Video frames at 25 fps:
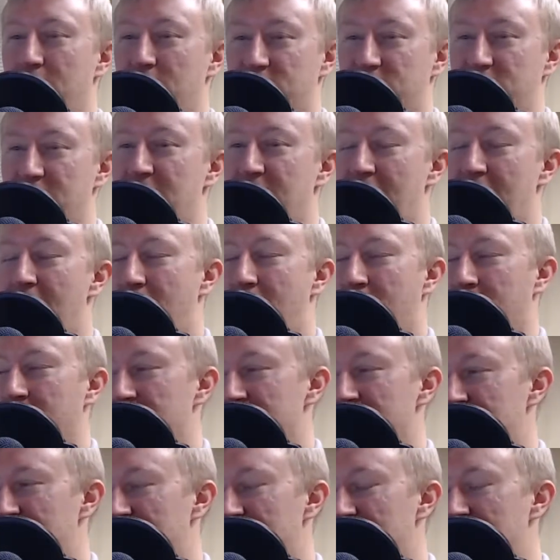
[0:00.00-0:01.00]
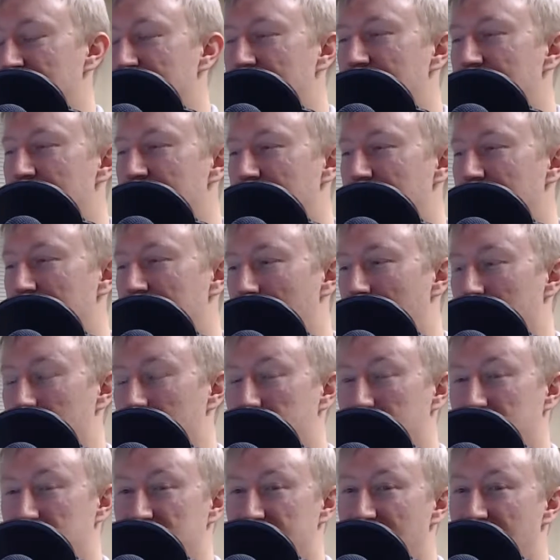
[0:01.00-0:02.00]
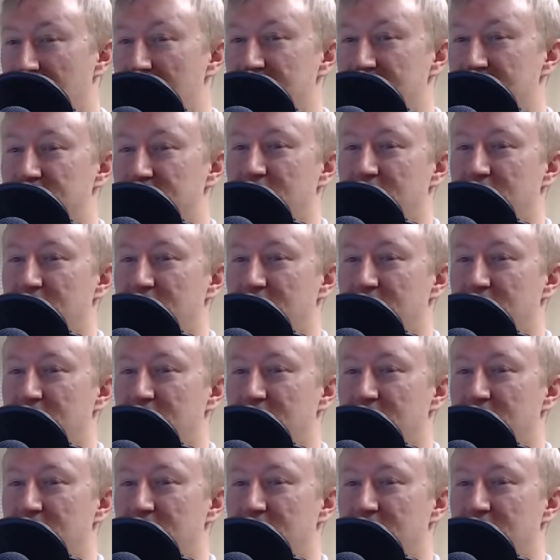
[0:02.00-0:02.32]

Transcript: 8 hours, which was nice.